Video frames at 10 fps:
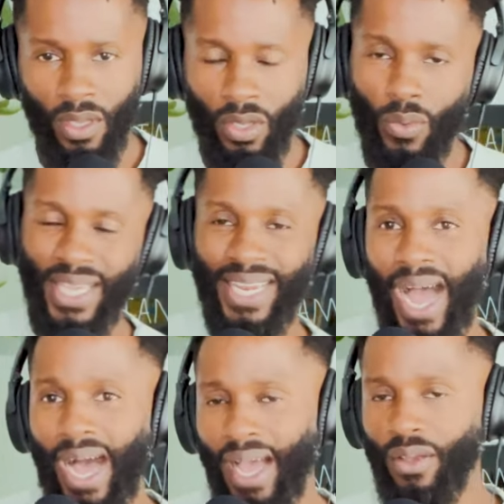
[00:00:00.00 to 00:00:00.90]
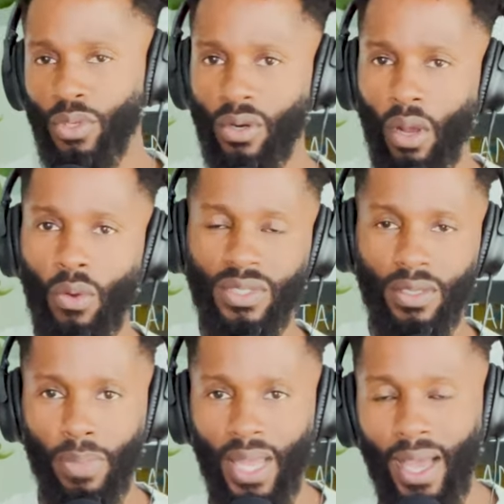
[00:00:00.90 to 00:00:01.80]
You want to get high on your own
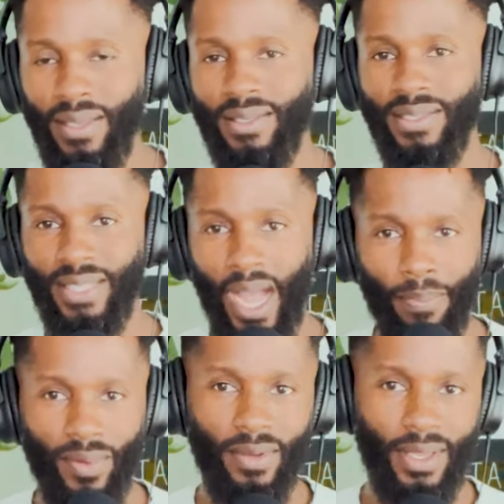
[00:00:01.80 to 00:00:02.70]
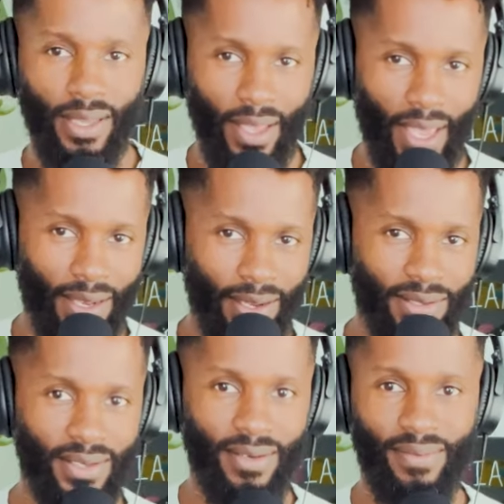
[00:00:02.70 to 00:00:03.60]
supply? Stop and
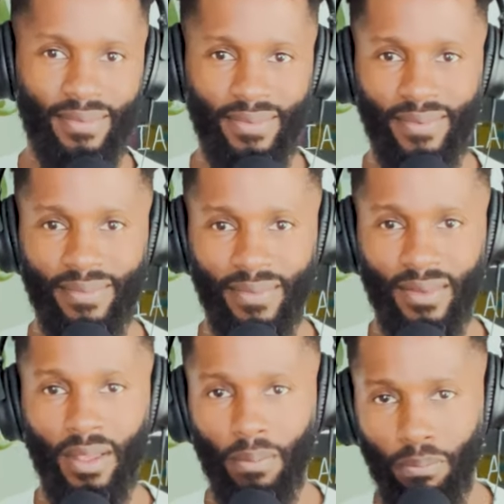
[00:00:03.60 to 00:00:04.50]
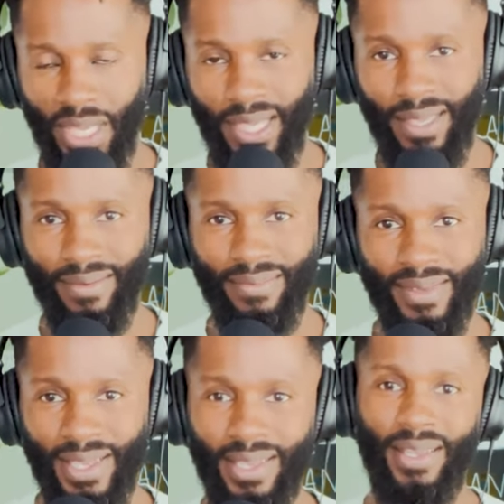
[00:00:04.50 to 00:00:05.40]
listen. Be.
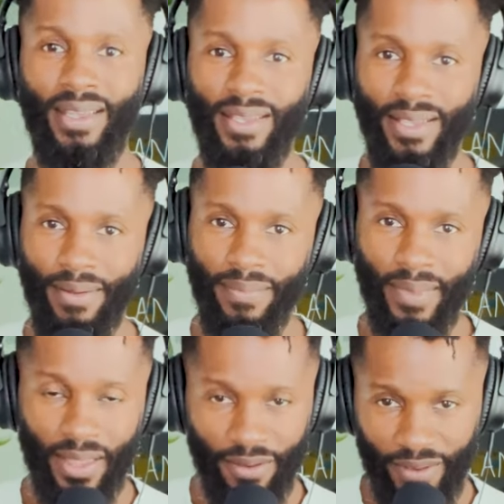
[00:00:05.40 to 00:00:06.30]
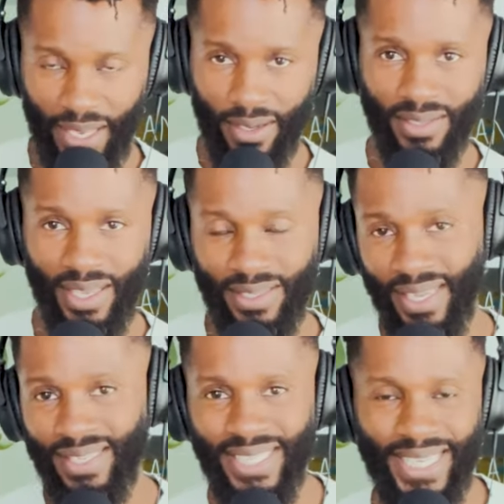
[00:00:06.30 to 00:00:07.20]
In the Vedas, they
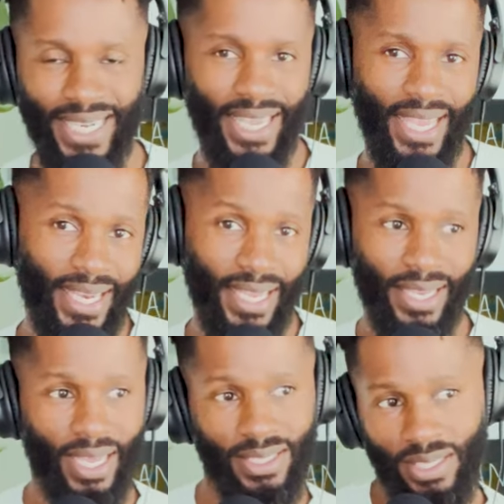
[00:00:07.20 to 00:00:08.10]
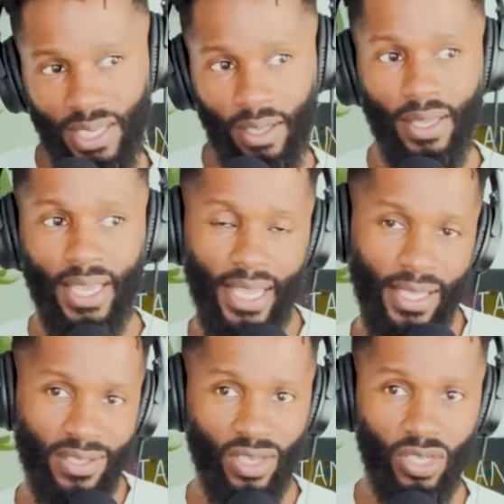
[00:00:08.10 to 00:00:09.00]
say, sit in it until
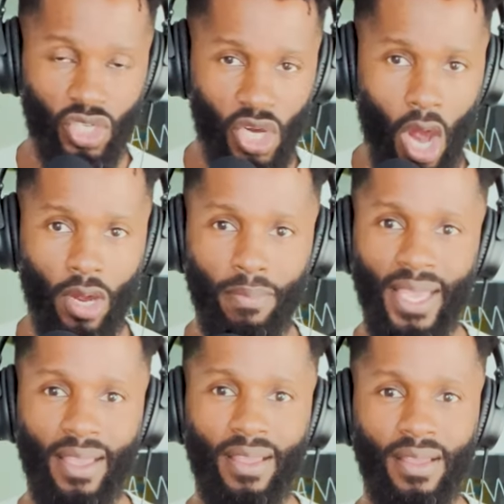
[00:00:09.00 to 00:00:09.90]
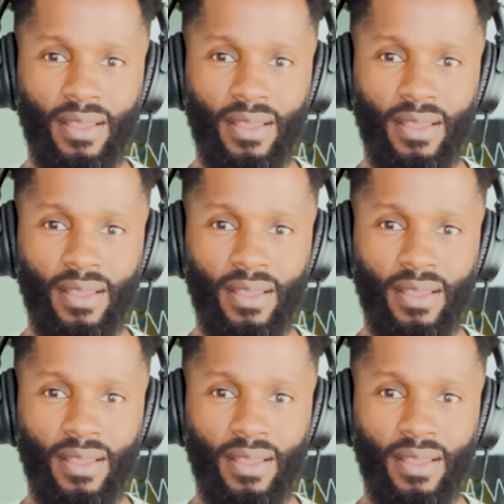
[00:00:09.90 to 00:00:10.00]
it's charming.